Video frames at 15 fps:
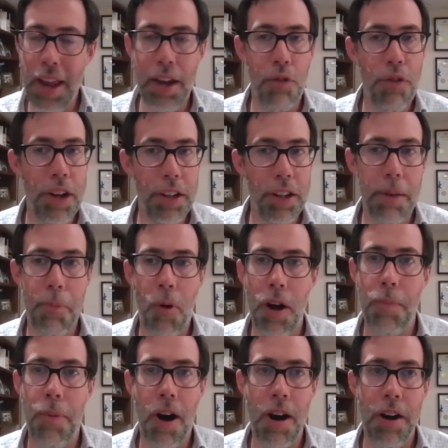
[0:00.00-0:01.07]
really
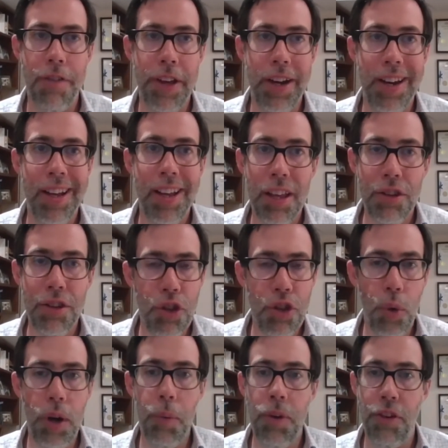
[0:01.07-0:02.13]
important part of it is
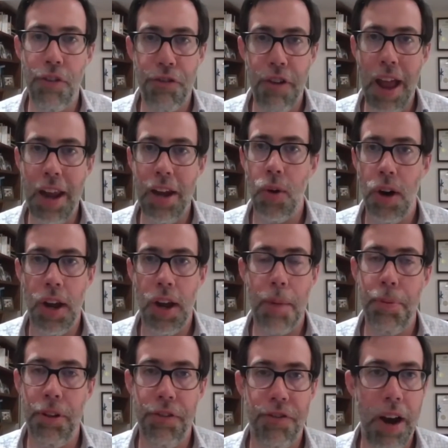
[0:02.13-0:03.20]
do it with a friend or a
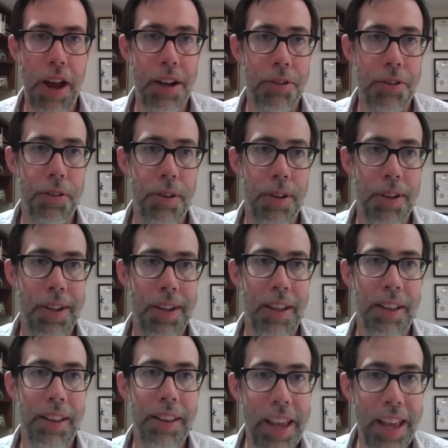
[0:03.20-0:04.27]
couple of friends.
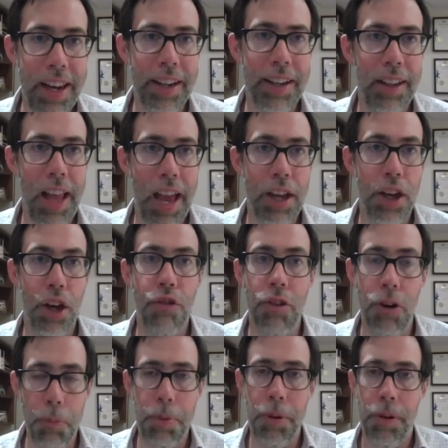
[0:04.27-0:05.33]
Lead it like a
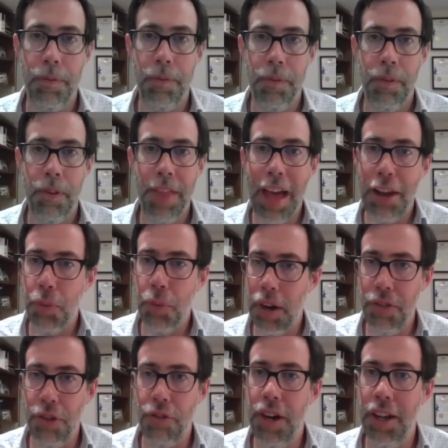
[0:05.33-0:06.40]
group. That's one
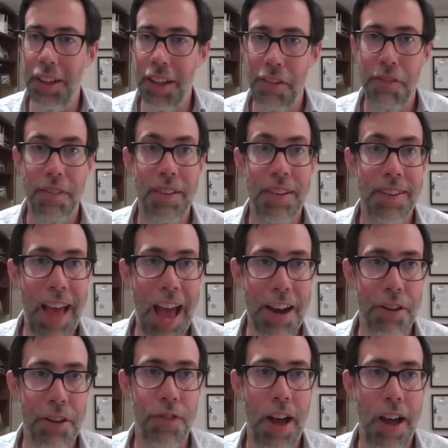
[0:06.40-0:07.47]
of the really
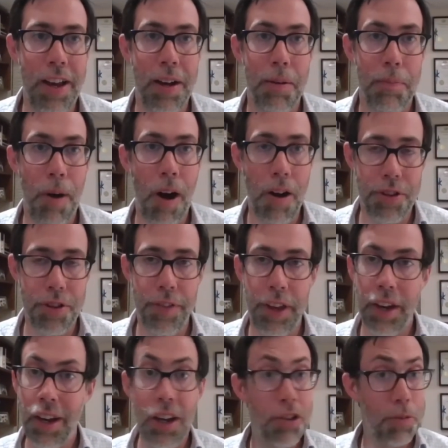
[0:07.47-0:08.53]
satisfying parts of it.
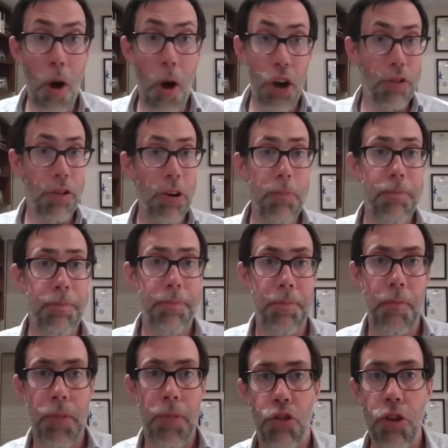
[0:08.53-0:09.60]
Small
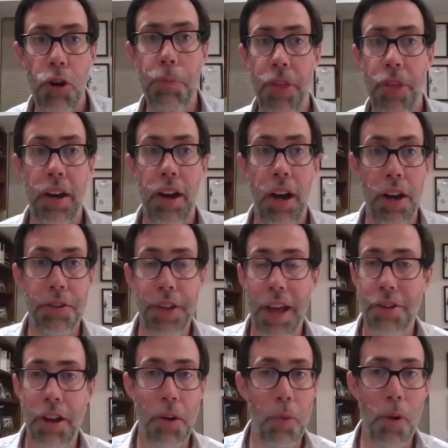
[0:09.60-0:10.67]
group that
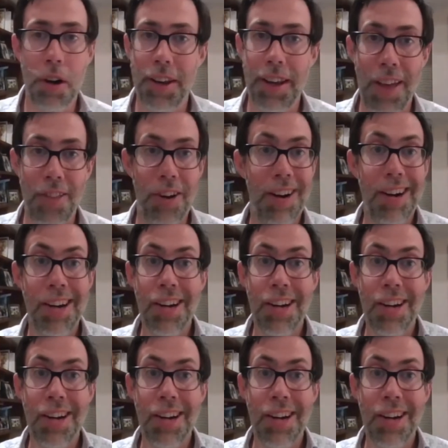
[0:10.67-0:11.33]
understands how to work together.